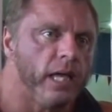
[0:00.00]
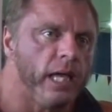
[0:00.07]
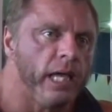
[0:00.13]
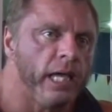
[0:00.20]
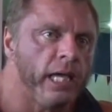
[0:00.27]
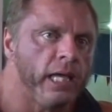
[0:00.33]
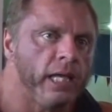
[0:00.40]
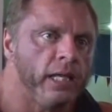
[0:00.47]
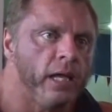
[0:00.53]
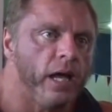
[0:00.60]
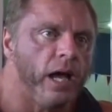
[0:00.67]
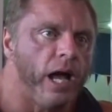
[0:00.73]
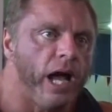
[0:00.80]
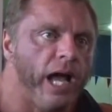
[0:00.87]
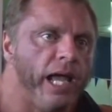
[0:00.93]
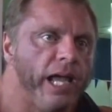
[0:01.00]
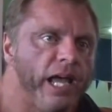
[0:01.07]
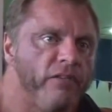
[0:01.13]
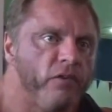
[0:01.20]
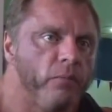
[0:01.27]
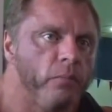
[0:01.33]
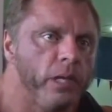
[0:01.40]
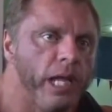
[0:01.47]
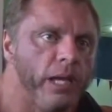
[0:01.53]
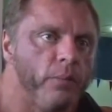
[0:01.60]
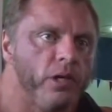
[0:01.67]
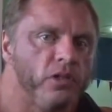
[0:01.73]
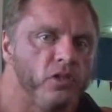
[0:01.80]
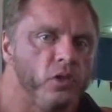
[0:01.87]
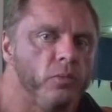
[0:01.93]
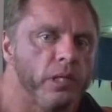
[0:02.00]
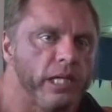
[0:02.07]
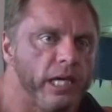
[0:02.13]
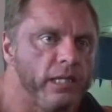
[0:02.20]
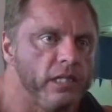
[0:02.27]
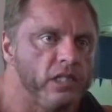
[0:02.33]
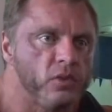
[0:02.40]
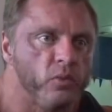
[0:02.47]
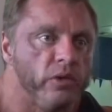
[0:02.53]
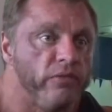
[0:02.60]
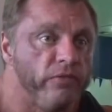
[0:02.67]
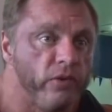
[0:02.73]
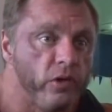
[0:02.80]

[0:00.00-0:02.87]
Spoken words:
And I haven't been able to duplicate this with